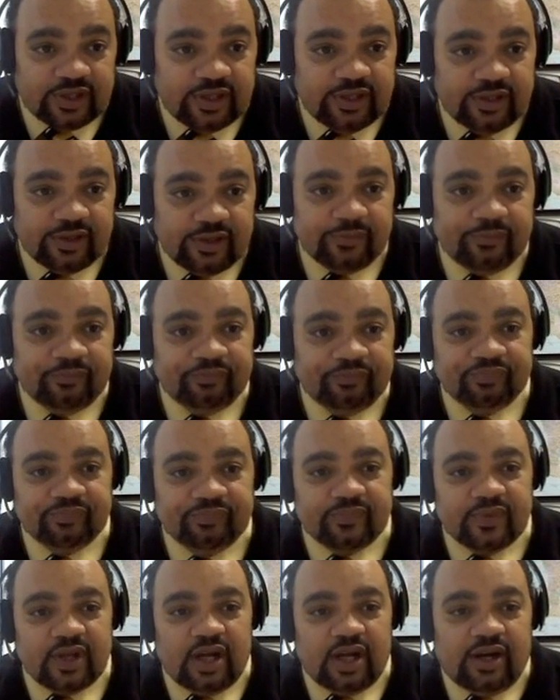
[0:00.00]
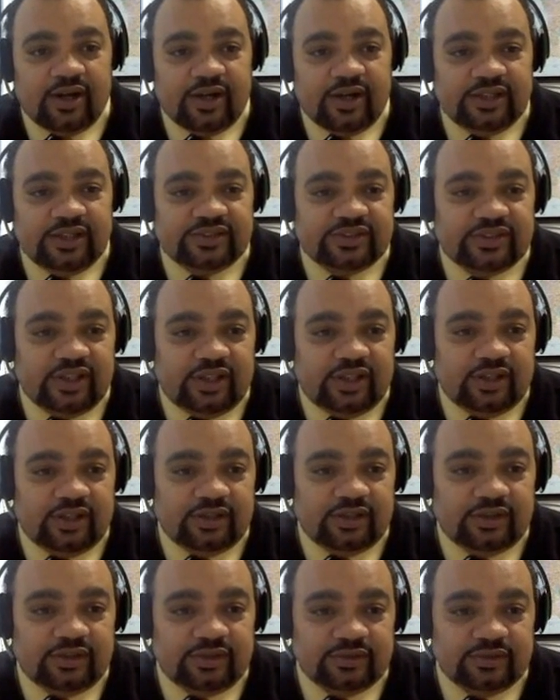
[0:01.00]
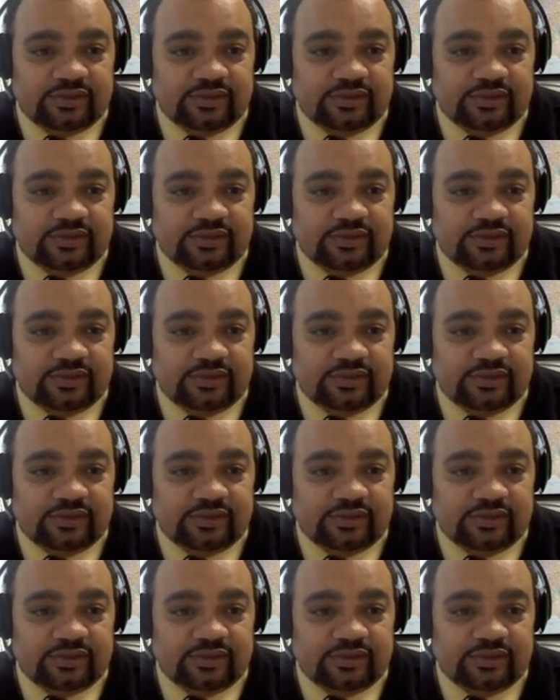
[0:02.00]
here. All right, so